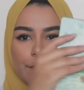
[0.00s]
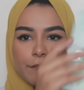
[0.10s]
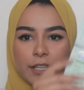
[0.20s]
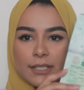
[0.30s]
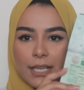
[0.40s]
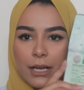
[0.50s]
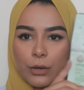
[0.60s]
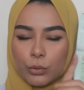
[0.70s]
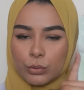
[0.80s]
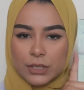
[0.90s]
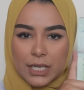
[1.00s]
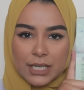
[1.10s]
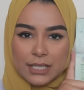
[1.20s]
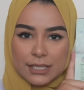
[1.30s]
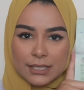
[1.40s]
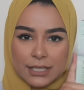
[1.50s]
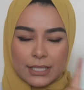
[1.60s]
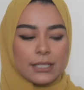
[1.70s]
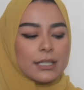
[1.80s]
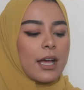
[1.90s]
visa all done and
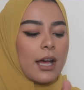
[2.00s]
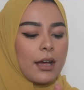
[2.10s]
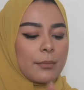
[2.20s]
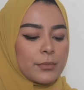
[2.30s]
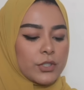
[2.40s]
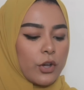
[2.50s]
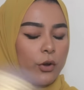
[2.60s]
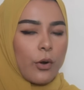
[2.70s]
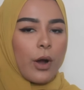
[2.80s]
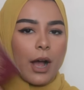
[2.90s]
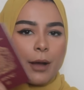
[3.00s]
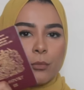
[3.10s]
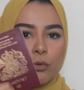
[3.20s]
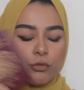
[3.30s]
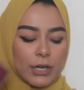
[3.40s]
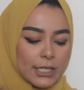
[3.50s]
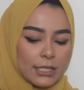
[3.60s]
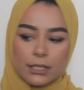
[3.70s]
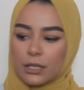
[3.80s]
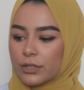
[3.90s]
dusted, um, so I'm all
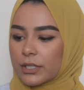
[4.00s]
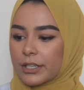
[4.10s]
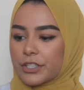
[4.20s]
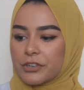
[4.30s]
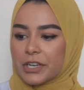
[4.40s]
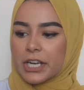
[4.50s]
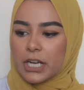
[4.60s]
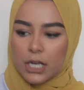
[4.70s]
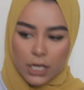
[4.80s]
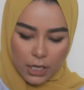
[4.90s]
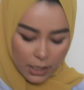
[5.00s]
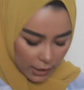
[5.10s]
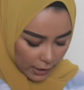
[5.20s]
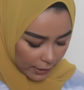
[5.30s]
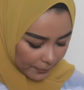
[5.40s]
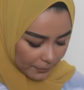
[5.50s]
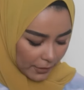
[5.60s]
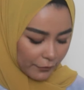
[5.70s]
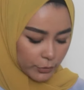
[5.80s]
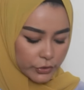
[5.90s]
ready to go to Nigeria.
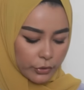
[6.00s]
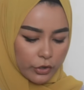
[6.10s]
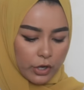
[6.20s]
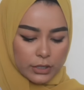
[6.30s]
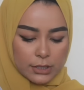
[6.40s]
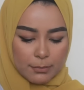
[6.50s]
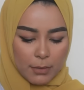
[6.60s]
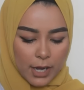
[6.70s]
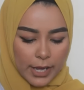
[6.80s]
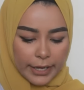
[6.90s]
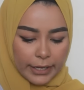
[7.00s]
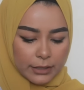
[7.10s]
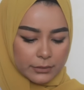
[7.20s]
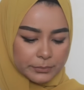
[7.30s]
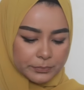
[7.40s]
Um, I've also got my